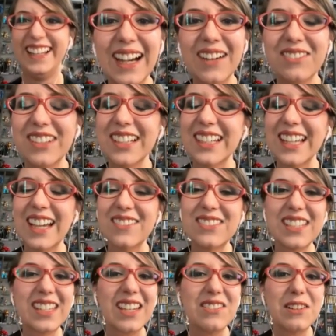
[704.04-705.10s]
I'm going to have
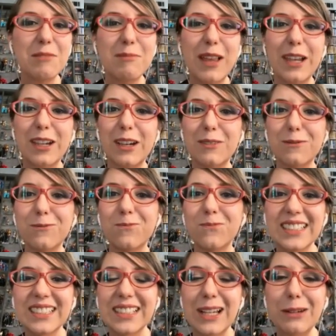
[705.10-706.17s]
to give him like a
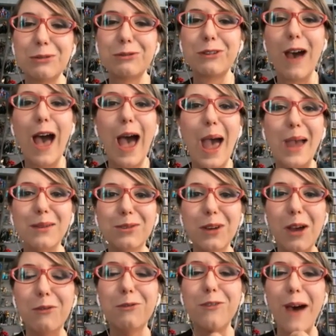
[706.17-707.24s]
5.
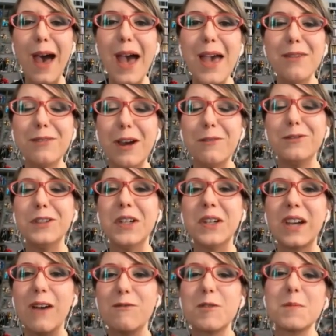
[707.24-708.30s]
A 5, I
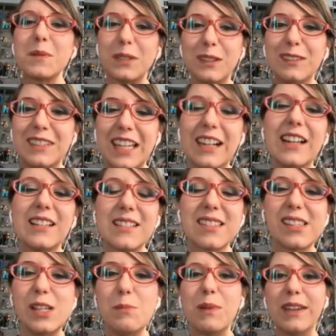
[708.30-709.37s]
feel comfortable that I can
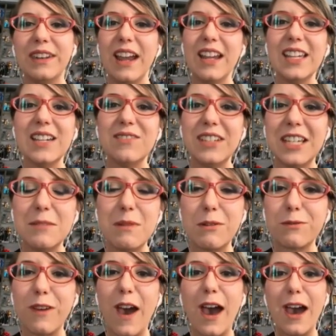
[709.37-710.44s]
sleep at night giving him
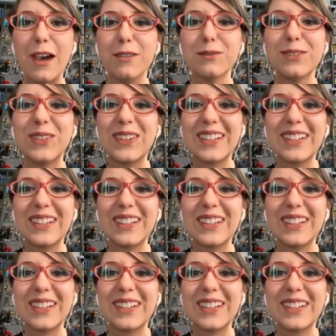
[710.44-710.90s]
a 5.